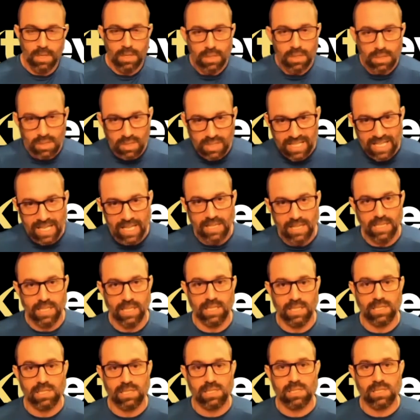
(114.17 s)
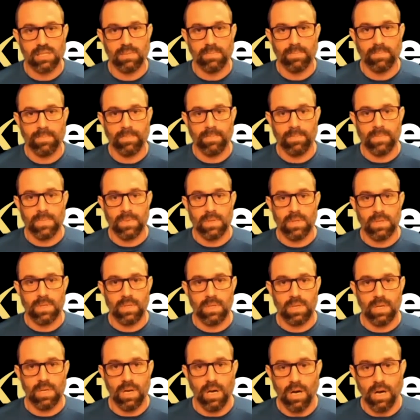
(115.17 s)
Your kidneys
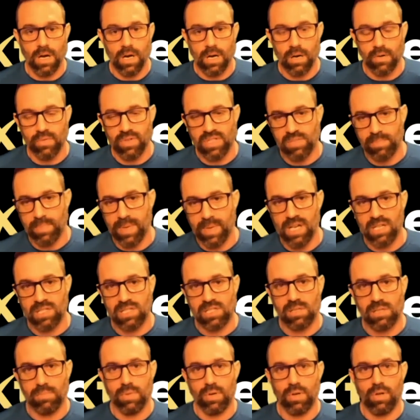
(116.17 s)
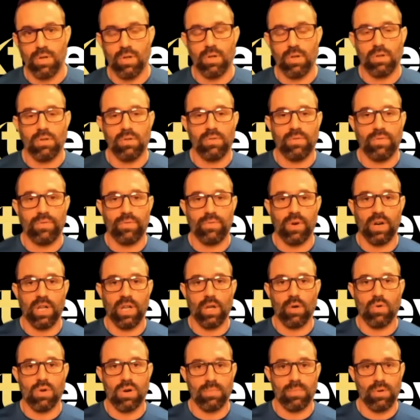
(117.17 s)
are responsible for a
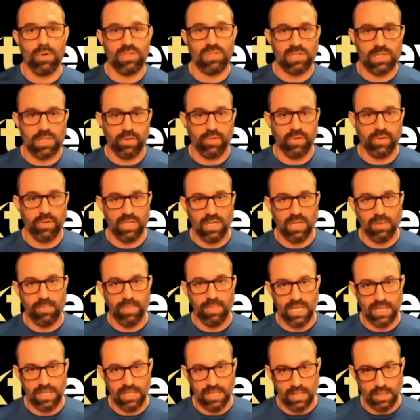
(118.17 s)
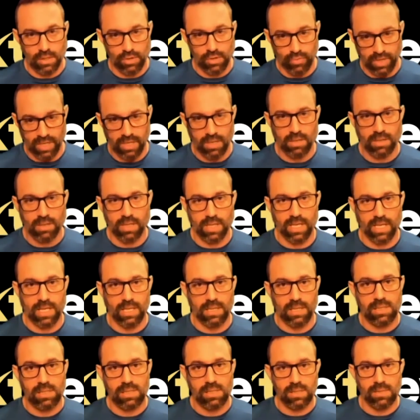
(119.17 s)
hormone secreted by the adrenal
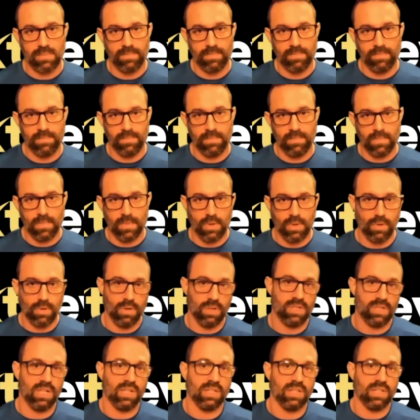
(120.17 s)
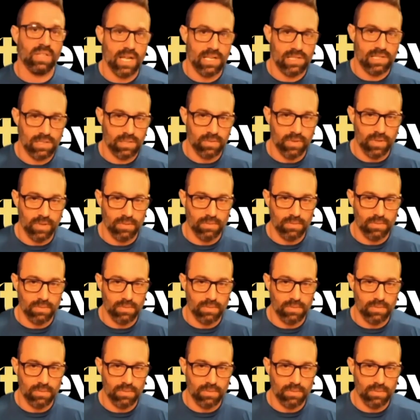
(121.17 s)
glands called aldosterone.